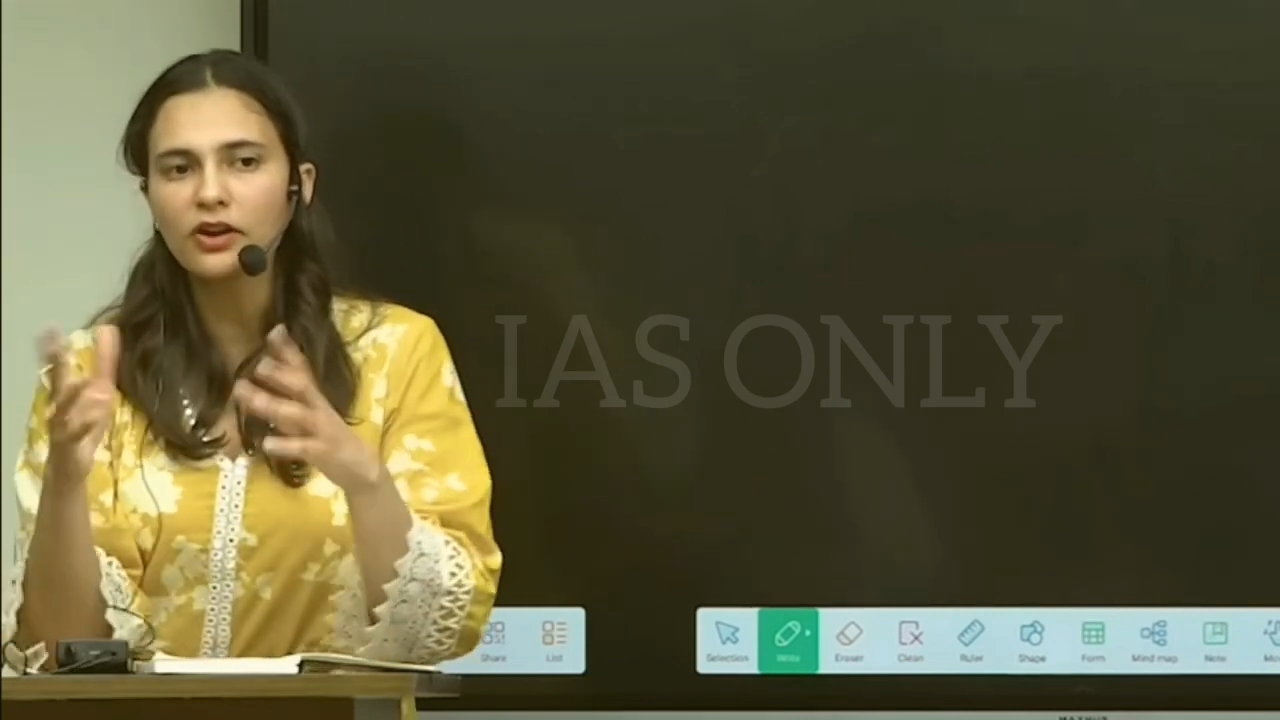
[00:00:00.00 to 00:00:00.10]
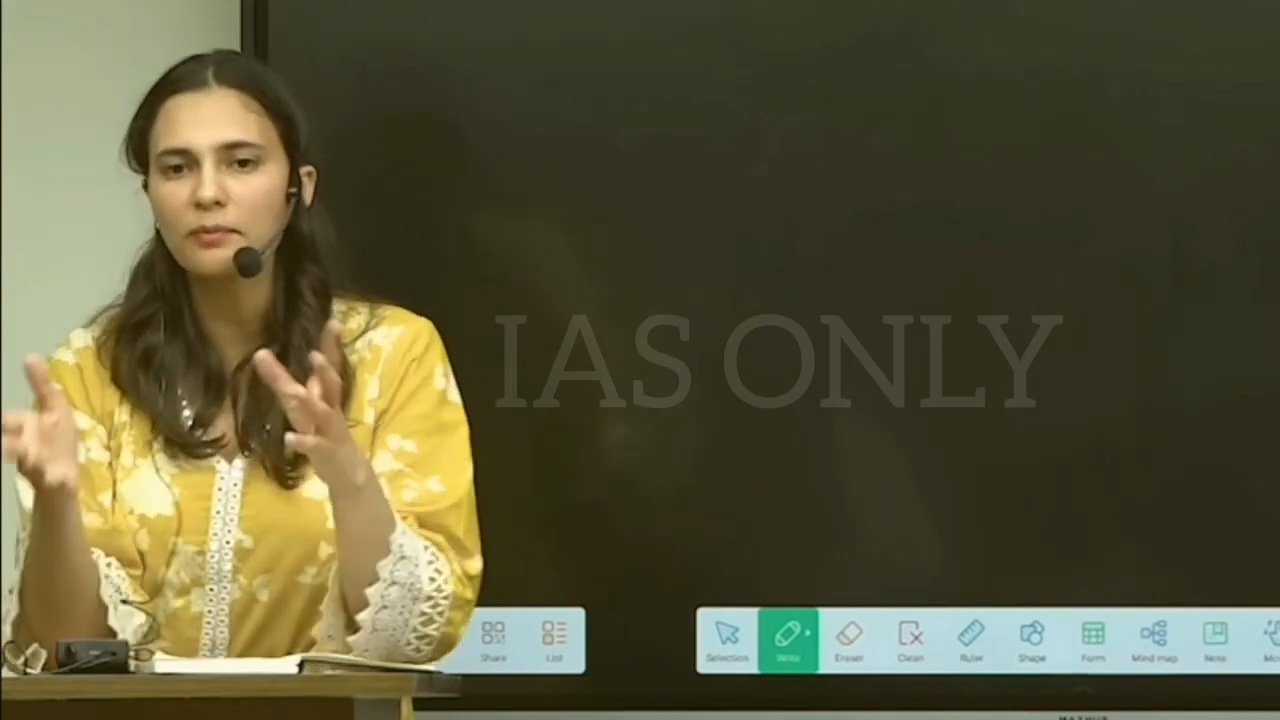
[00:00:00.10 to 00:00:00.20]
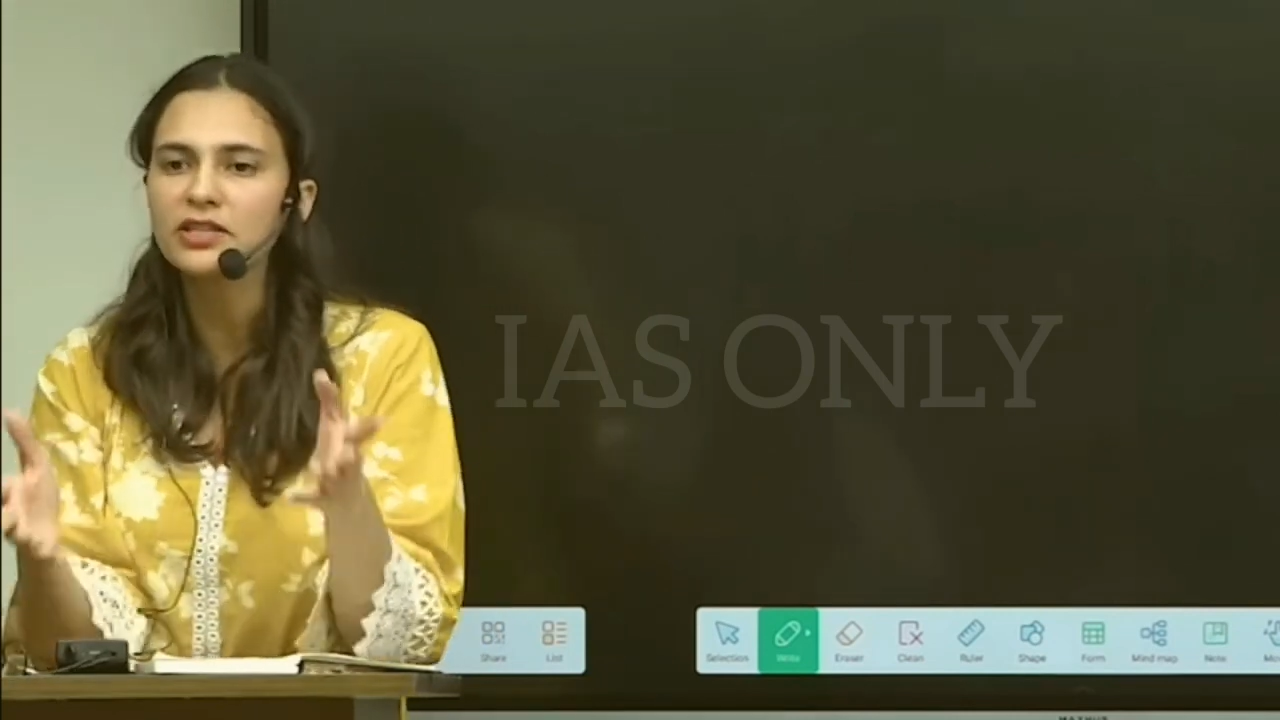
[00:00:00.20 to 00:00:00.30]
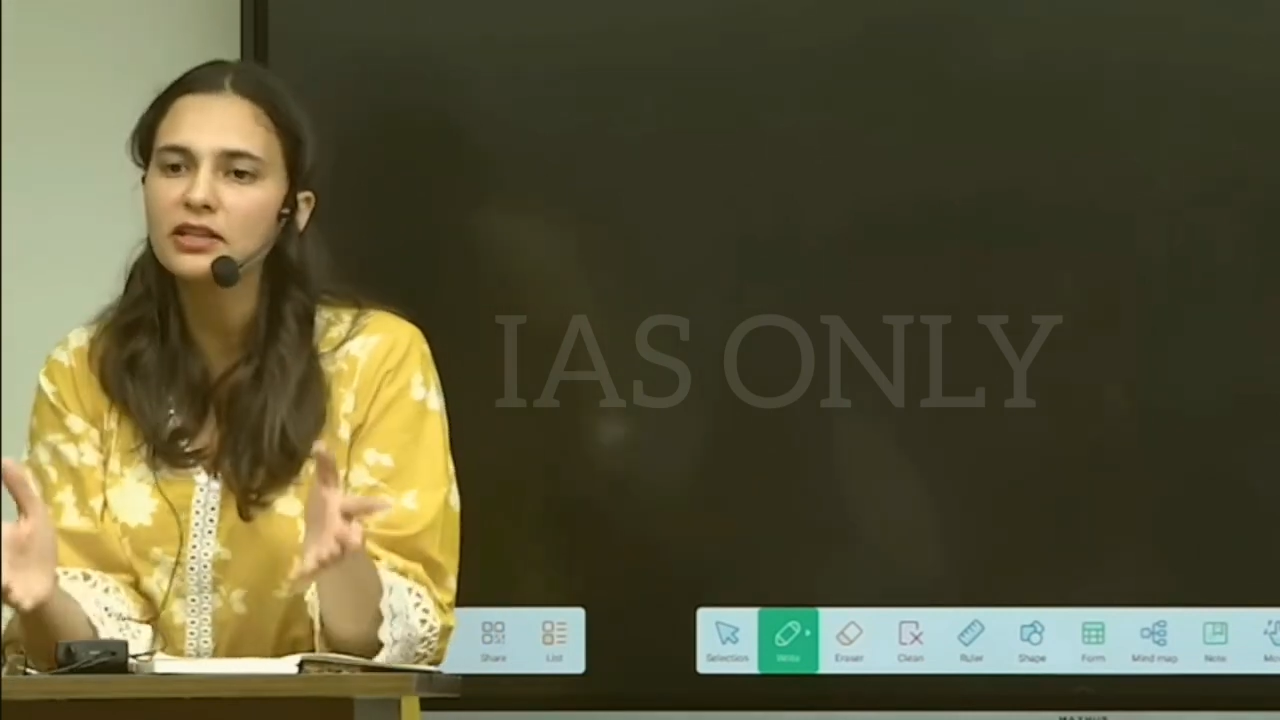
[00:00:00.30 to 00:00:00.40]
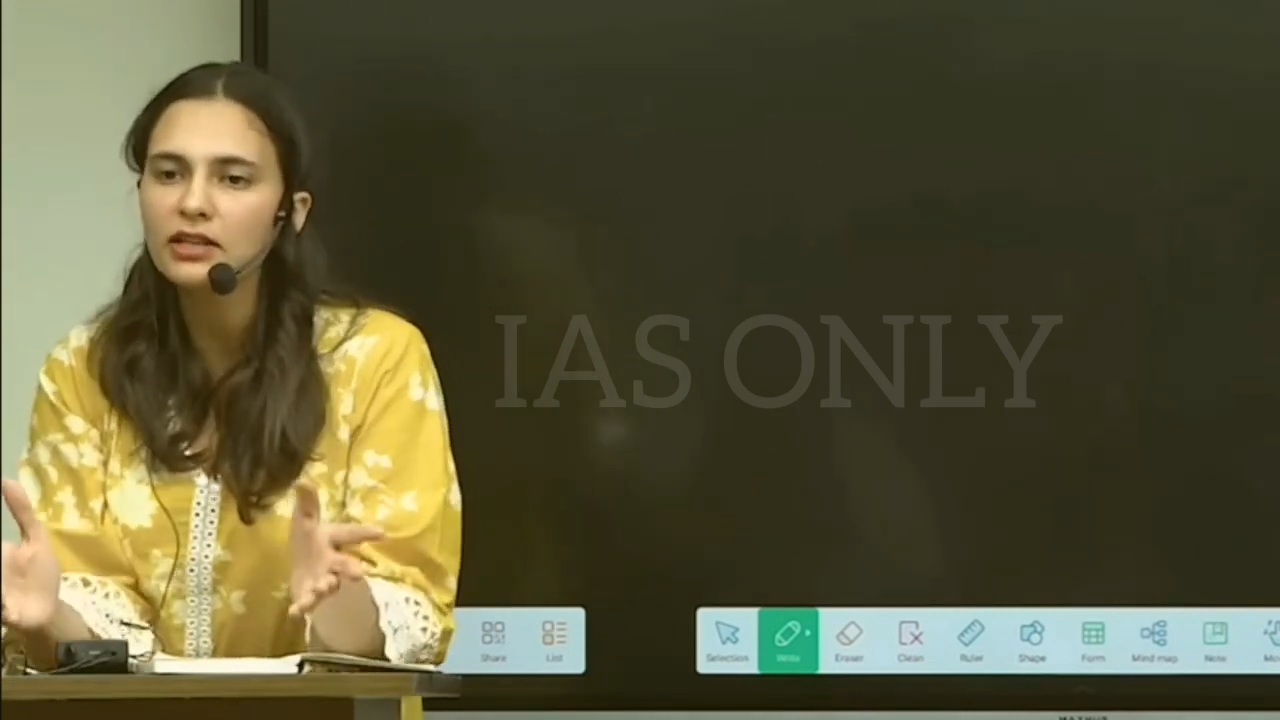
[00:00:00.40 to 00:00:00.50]

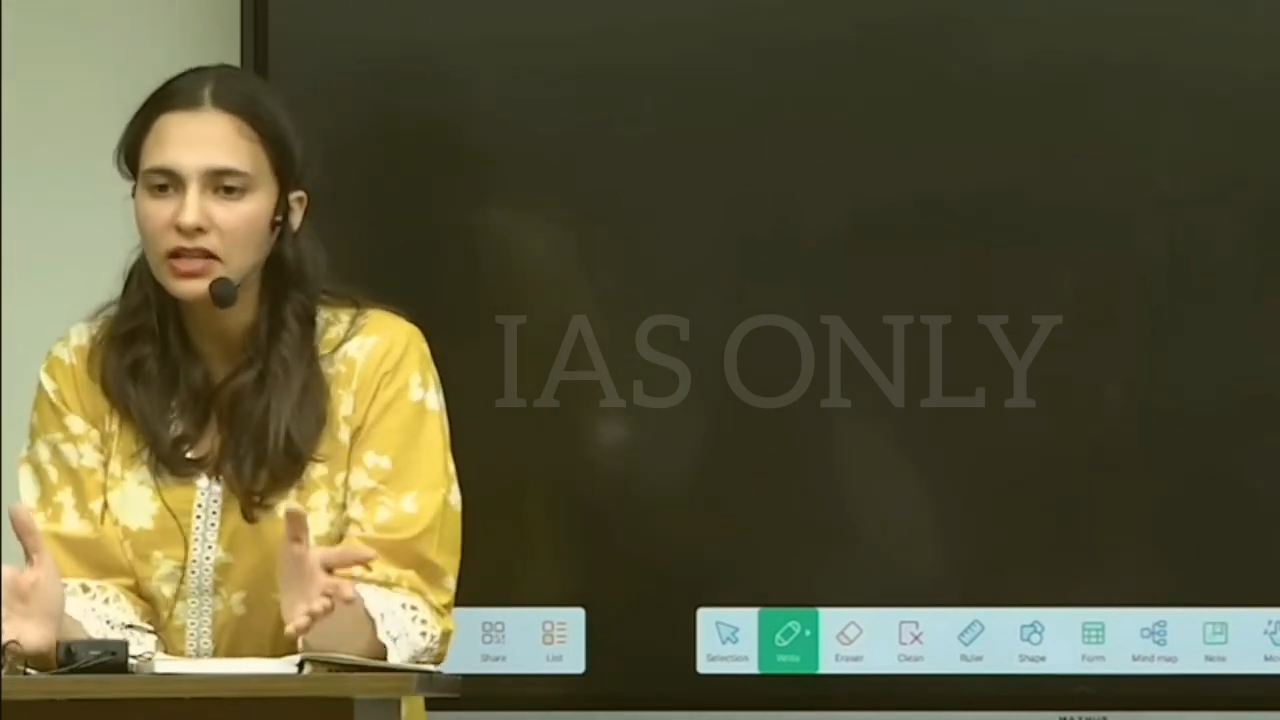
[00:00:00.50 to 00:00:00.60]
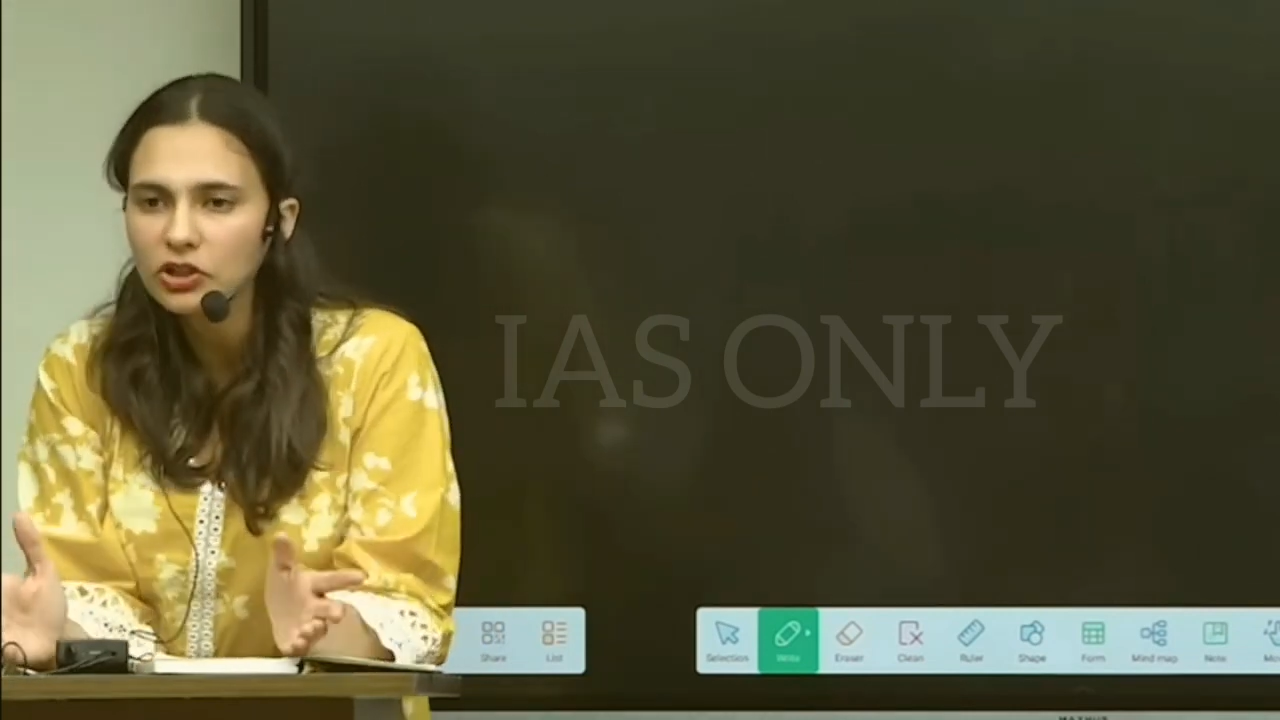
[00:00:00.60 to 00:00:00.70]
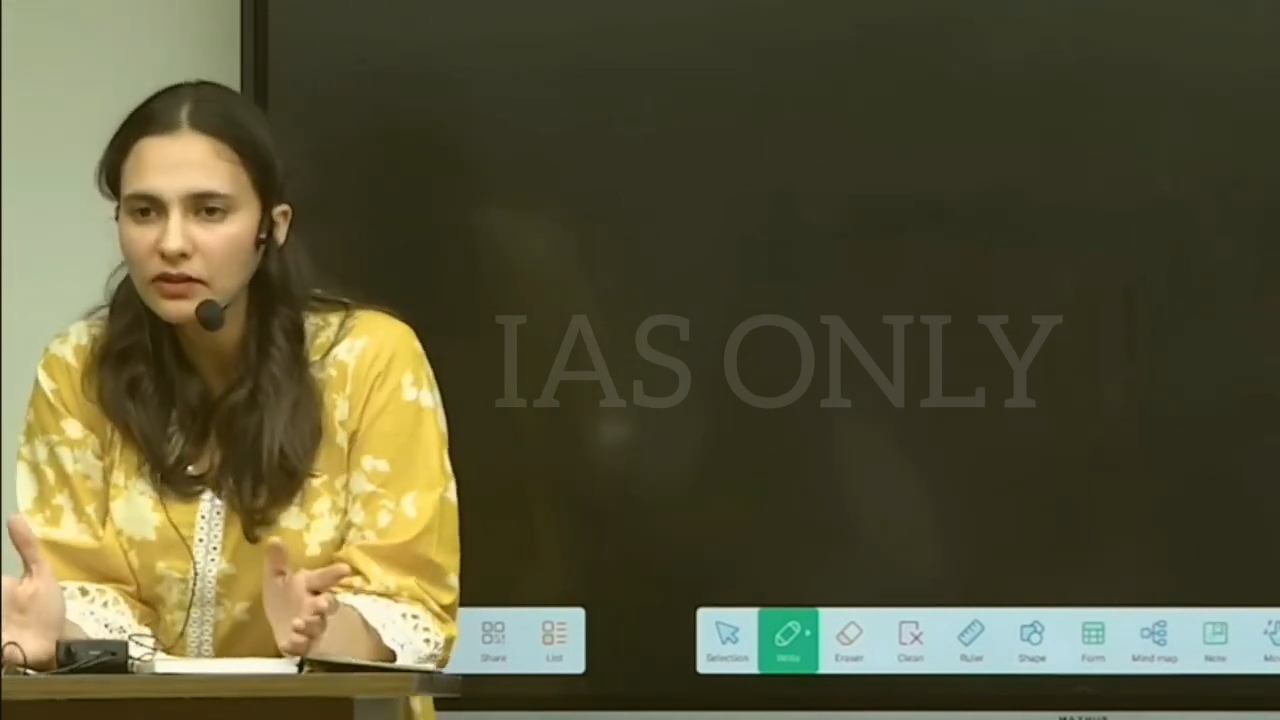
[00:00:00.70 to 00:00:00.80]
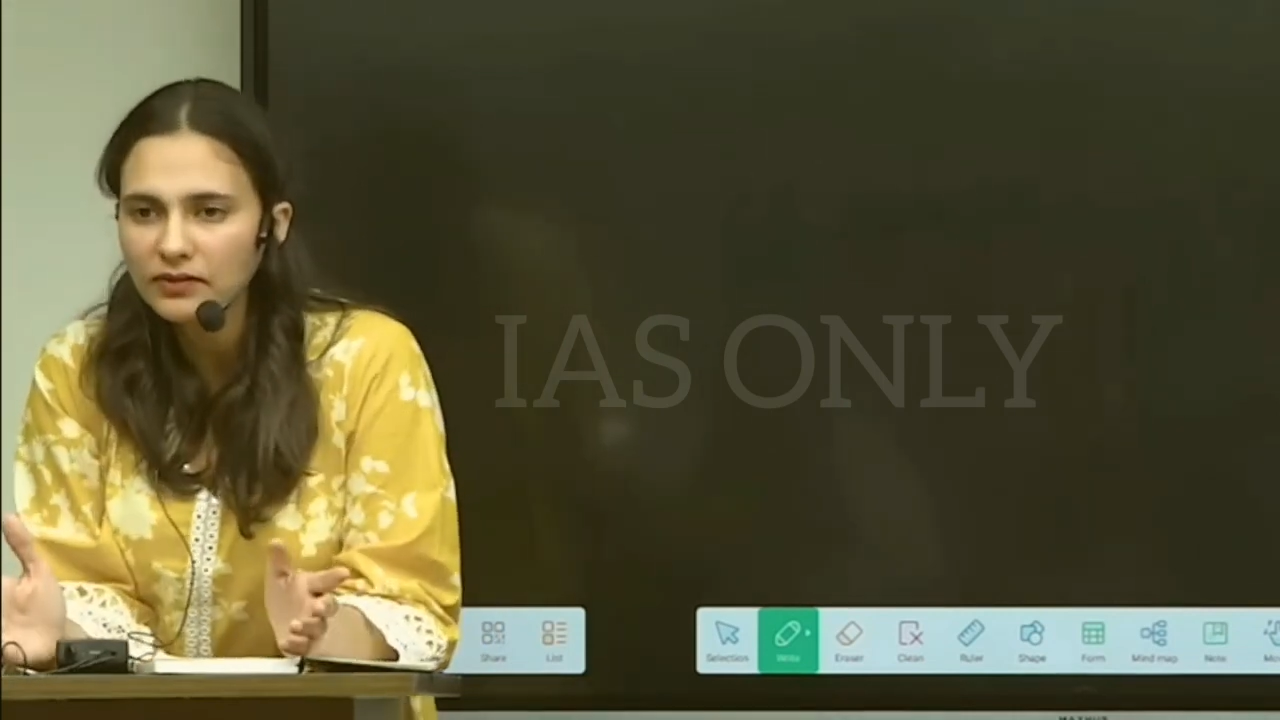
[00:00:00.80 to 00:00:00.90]
representation